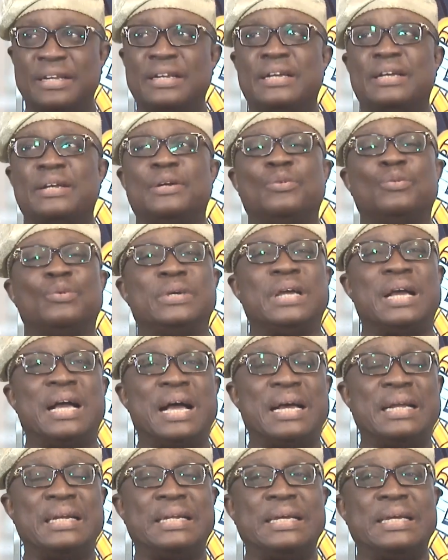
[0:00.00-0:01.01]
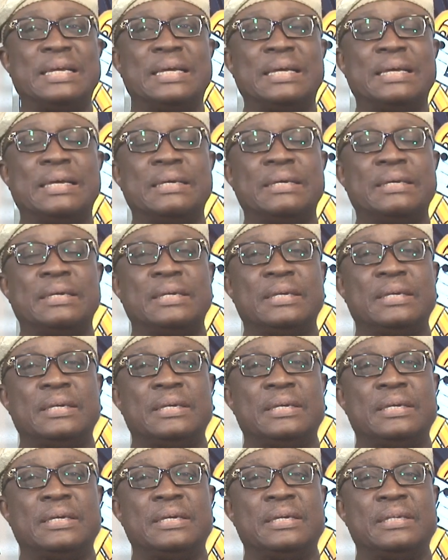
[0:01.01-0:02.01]
we had
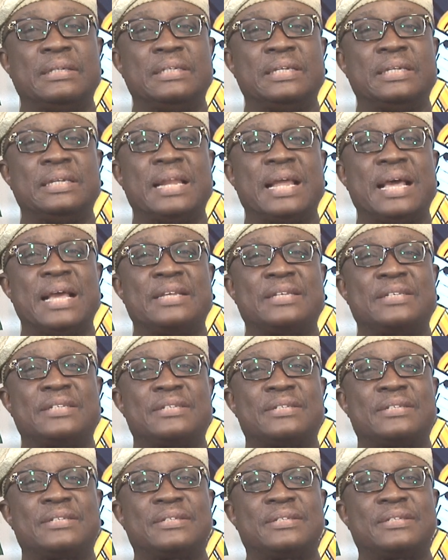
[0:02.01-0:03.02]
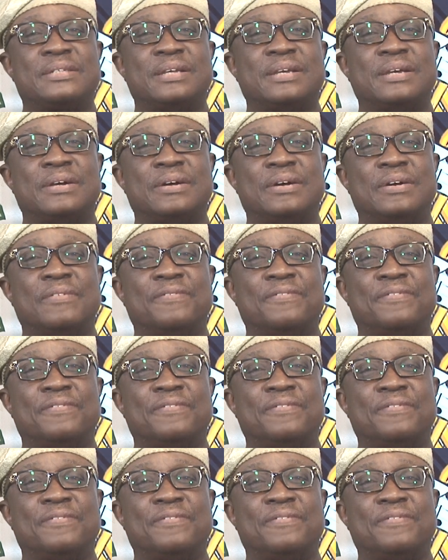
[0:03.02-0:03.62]
the likes of